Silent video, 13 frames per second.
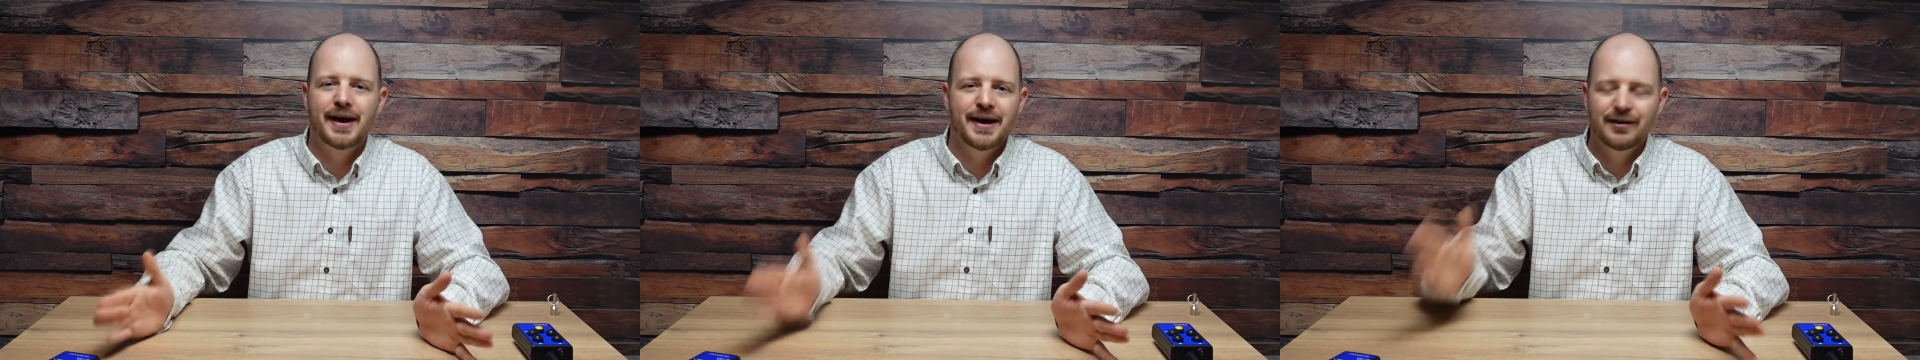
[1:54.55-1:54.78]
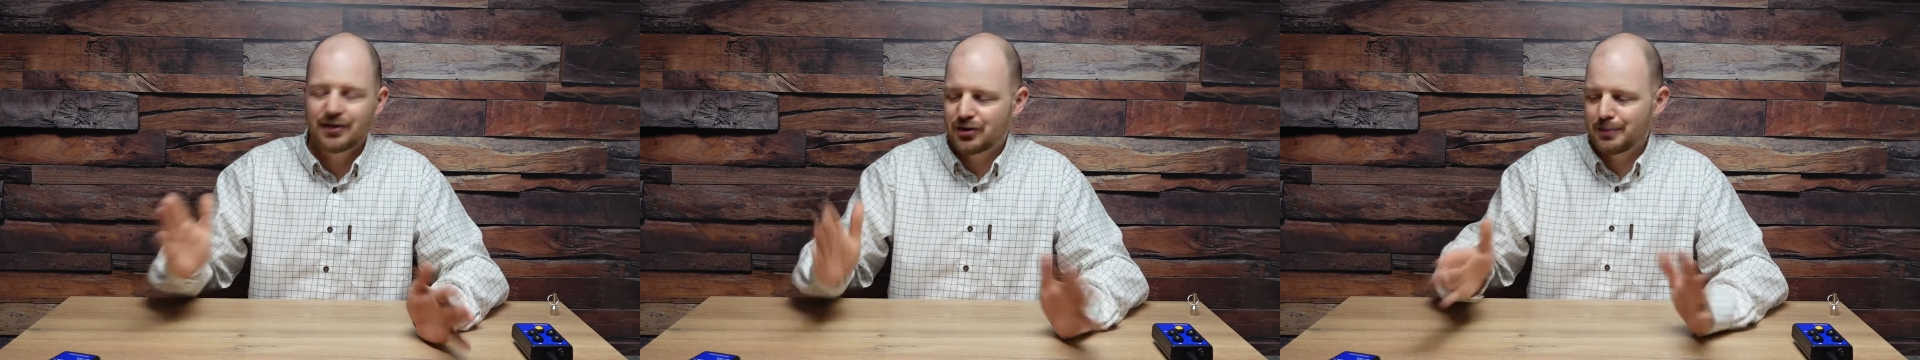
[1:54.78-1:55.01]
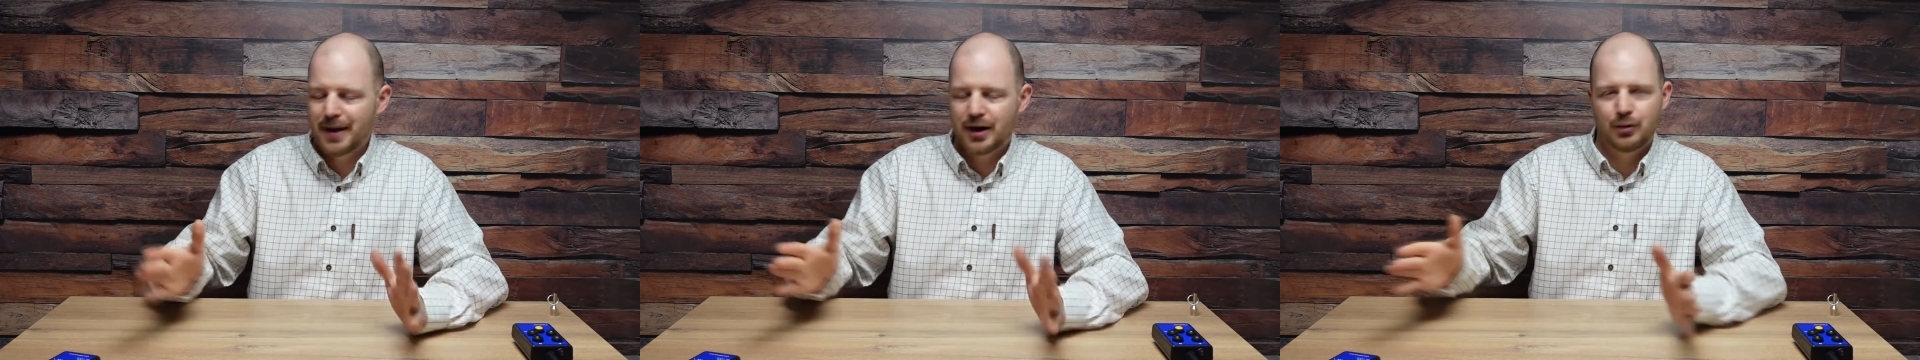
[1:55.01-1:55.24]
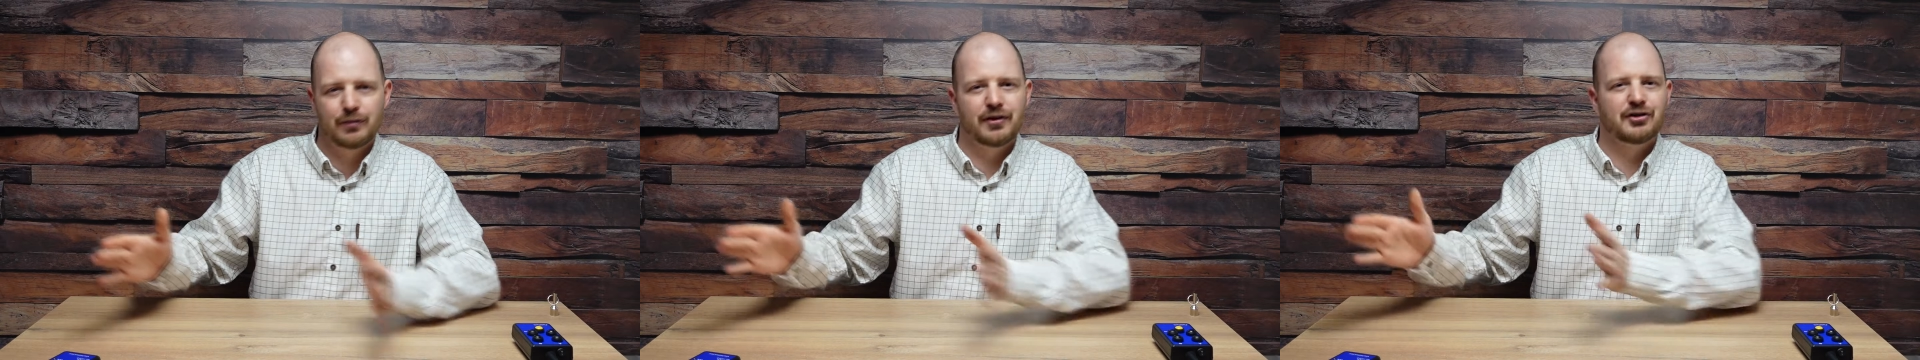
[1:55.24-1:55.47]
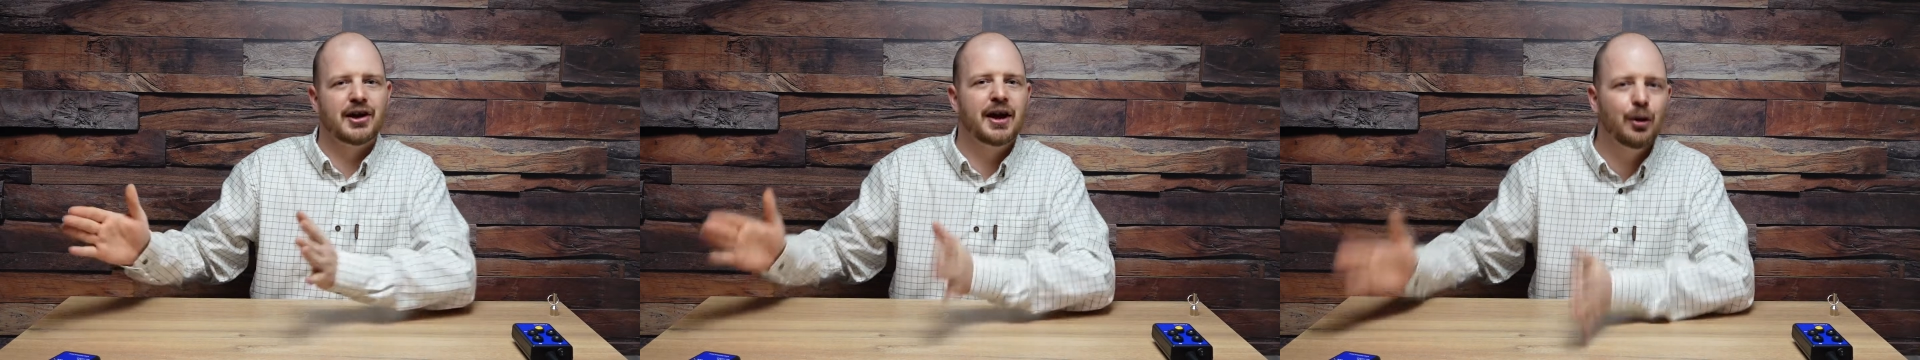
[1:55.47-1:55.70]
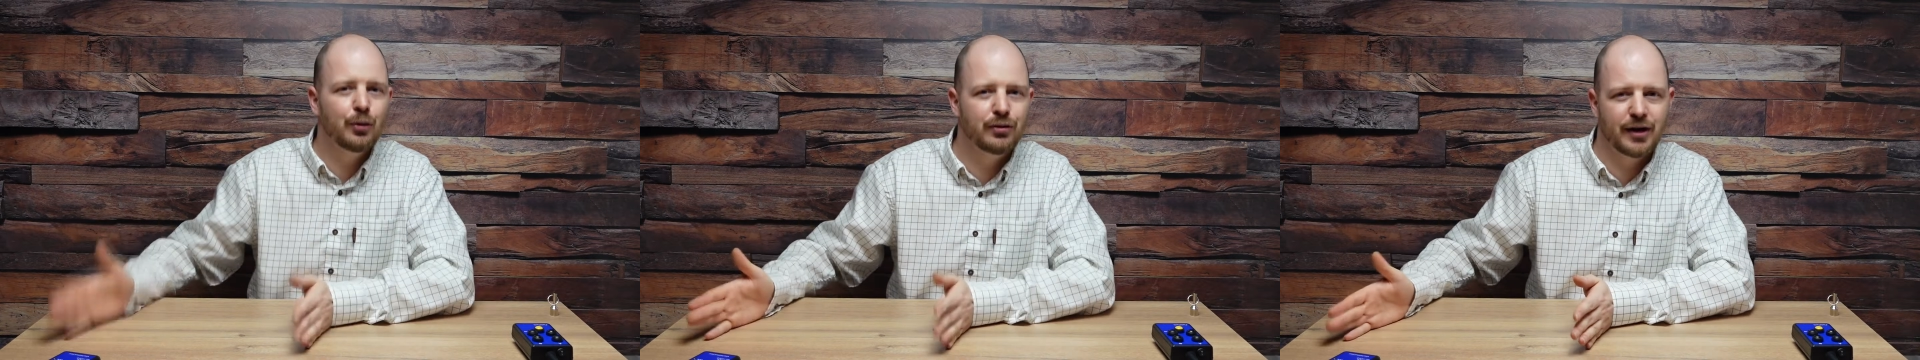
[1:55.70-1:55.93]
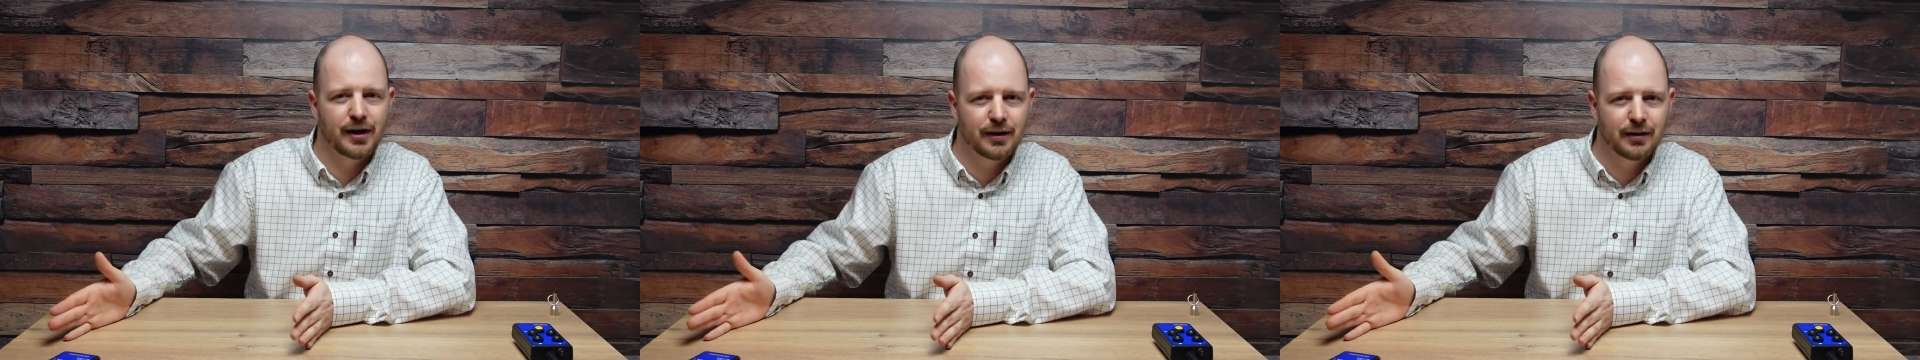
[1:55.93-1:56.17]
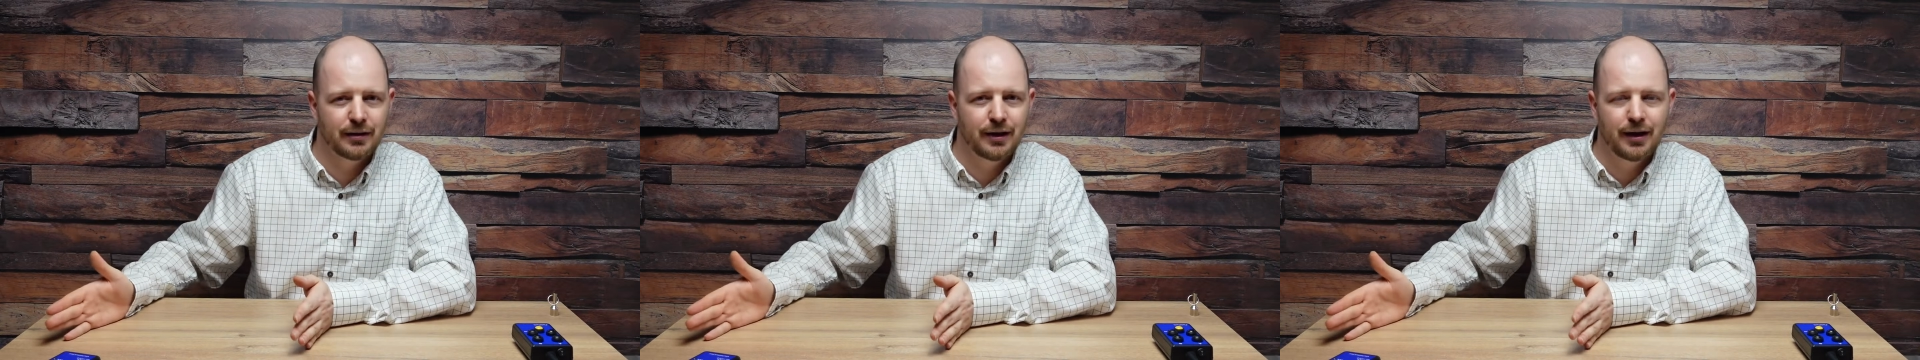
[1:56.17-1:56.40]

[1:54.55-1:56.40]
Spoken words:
It doesn't matter if there's a hill there.